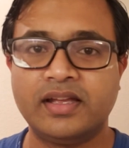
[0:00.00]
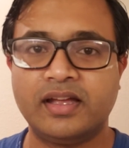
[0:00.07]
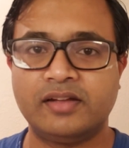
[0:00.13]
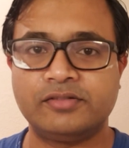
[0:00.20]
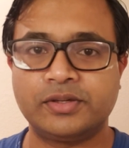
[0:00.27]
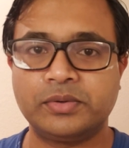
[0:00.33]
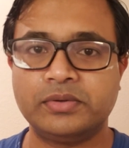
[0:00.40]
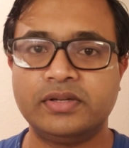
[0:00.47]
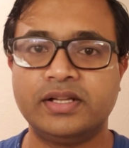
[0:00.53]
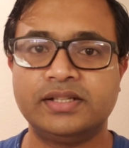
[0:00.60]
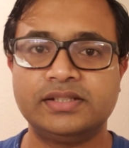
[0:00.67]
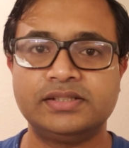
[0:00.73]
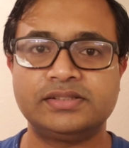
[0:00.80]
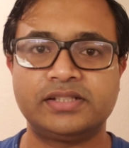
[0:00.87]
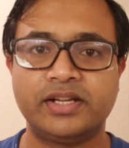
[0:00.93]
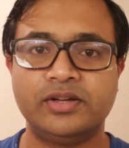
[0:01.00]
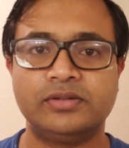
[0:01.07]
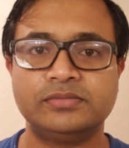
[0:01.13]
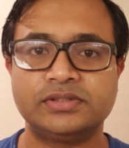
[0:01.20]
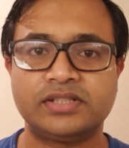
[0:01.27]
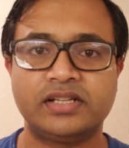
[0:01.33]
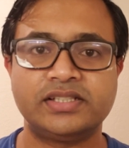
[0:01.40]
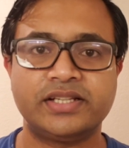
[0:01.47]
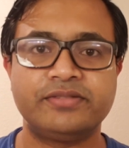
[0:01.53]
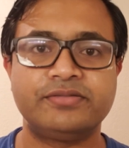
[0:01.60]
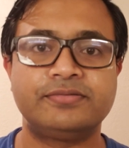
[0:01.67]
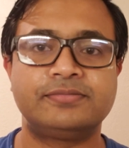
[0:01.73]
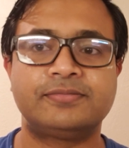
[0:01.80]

Have a good day. Stay home, stay safe.